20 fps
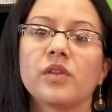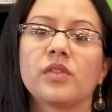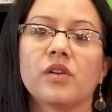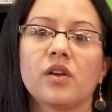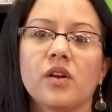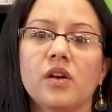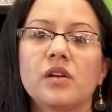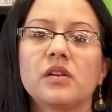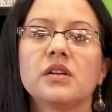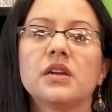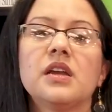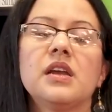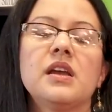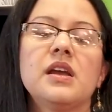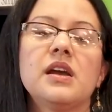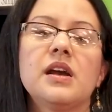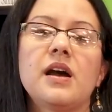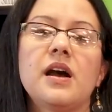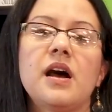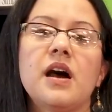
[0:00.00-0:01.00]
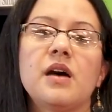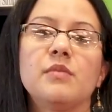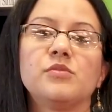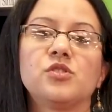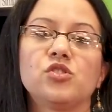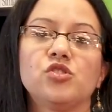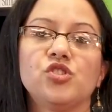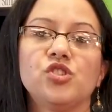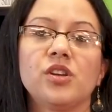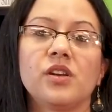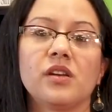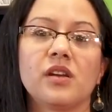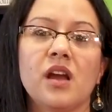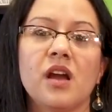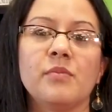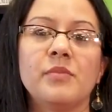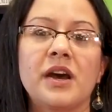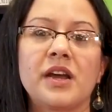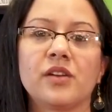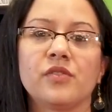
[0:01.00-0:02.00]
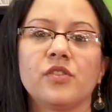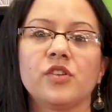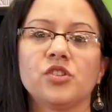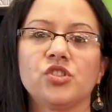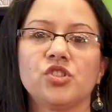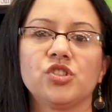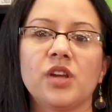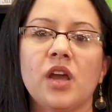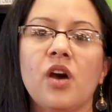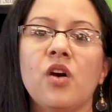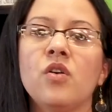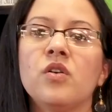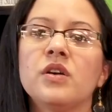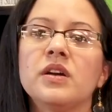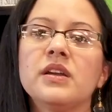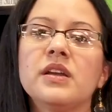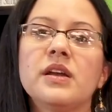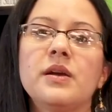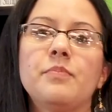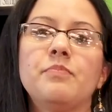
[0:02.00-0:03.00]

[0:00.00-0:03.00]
with her so she could come out of shell.